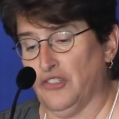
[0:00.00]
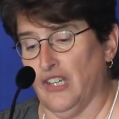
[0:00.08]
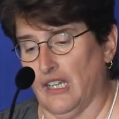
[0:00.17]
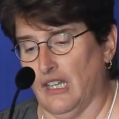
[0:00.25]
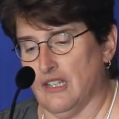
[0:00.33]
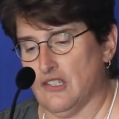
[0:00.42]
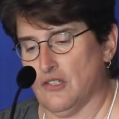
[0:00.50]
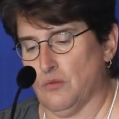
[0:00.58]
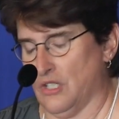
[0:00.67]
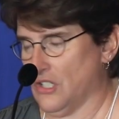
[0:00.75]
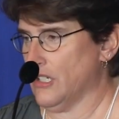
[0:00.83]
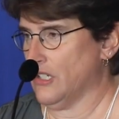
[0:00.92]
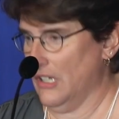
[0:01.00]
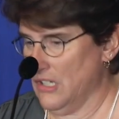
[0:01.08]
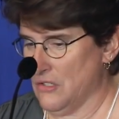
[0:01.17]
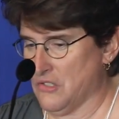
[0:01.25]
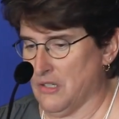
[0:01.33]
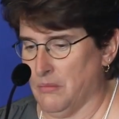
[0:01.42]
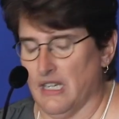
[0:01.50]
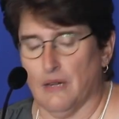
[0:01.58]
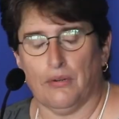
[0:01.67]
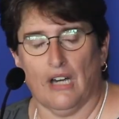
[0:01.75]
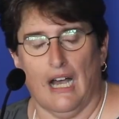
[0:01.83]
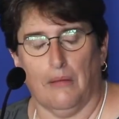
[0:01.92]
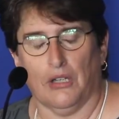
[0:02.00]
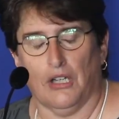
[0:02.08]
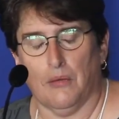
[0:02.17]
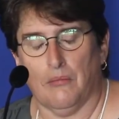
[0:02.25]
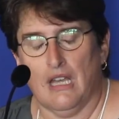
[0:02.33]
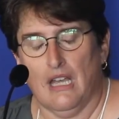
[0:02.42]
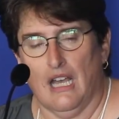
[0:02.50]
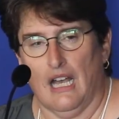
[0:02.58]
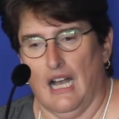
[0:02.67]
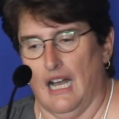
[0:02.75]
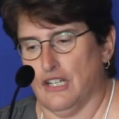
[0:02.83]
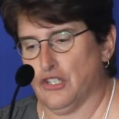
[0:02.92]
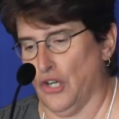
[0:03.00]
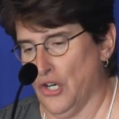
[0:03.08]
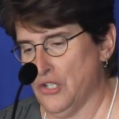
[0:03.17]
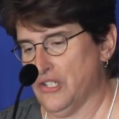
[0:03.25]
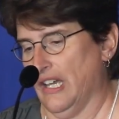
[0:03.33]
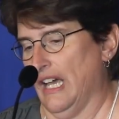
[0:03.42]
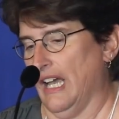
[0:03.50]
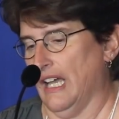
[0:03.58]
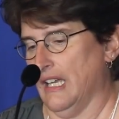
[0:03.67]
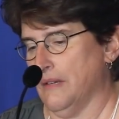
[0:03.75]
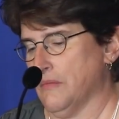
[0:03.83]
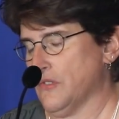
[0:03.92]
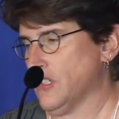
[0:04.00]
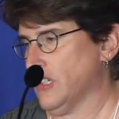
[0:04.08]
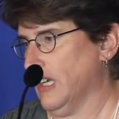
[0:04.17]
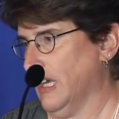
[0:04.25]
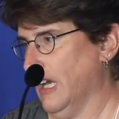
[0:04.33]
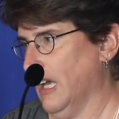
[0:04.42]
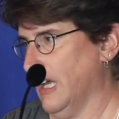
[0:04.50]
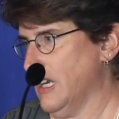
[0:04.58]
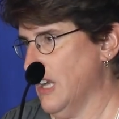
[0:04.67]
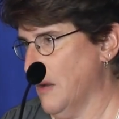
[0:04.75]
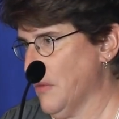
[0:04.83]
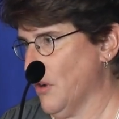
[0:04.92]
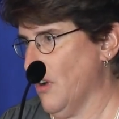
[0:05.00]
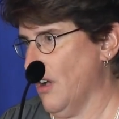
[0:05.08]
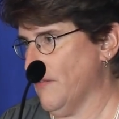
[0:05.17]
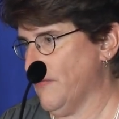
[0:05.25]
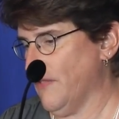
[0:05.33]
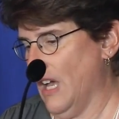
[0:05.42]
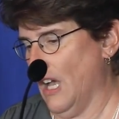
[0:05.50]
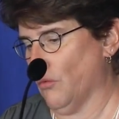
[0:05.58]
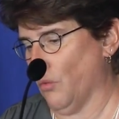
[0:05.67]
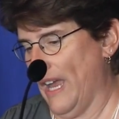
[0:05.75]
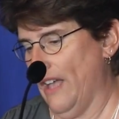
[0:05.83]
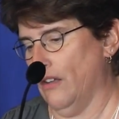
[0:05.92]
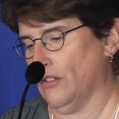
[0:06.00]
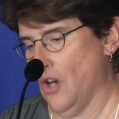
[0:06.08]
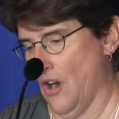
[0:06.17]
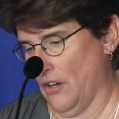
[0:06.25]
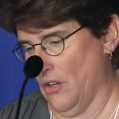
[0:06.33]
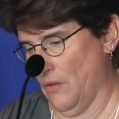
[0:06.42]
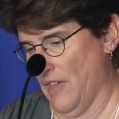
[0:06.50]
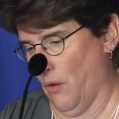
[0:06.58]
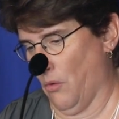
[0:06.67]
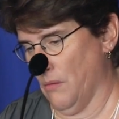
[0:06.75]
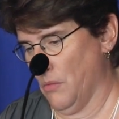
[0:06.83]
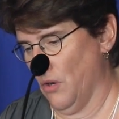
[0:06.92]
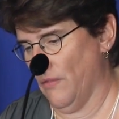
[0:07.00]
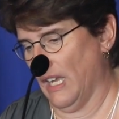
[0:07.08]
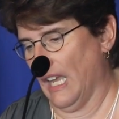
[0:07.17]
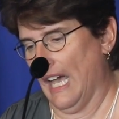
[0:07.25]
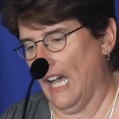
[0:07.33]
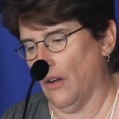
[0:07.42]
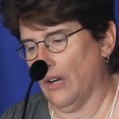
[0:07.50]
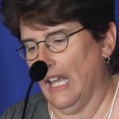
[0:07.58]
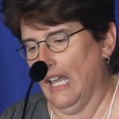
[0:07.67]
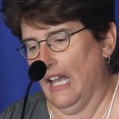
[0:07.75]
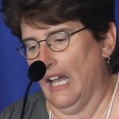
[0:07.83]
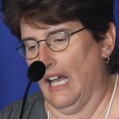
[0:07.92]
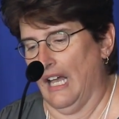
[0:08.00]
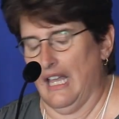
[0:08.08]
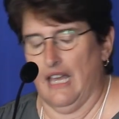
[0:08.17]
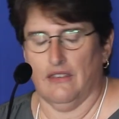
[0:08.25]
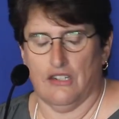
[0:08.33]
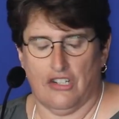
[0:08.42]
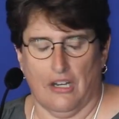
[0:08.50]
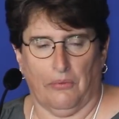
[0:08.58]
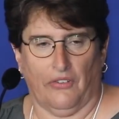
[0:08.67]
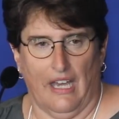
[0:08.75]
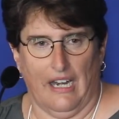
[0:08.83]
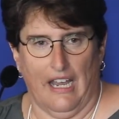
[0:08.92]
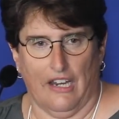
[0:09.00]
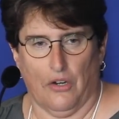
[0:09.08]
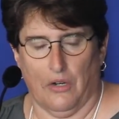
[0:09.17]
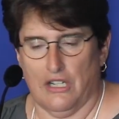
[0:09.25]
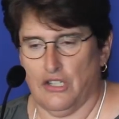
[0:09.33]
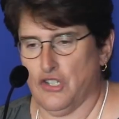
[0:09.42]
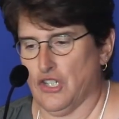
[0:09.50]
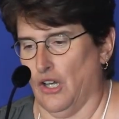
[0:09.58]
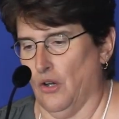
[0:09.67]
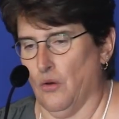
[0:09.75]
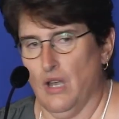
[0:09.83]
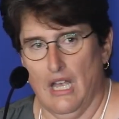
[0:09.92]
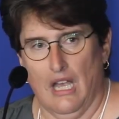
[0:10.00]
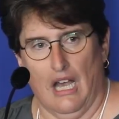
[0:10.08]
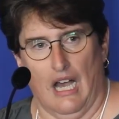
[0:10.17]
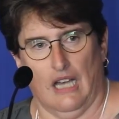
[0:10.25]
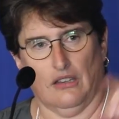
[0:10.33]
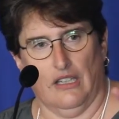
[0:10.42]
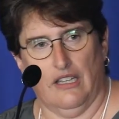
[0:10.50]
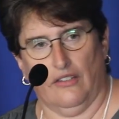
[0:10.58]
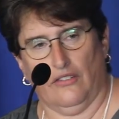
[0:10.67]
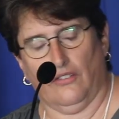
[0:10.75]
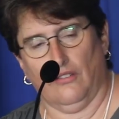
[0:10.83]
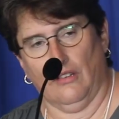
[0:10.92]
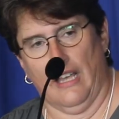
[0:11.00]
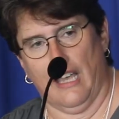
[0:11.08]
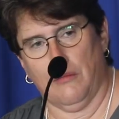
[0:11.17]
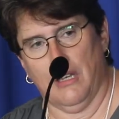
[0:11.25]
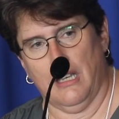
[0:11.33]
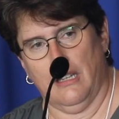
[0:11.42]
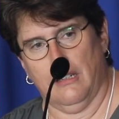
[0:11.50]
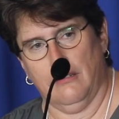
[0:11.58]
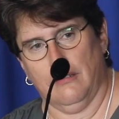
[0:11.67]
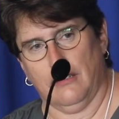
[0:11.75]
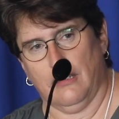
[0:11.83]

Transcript: tickets, which continues to be a problem, turn times, number of rail cargo that we're moving out, and the ships at anchorage. So Liz Langmaid,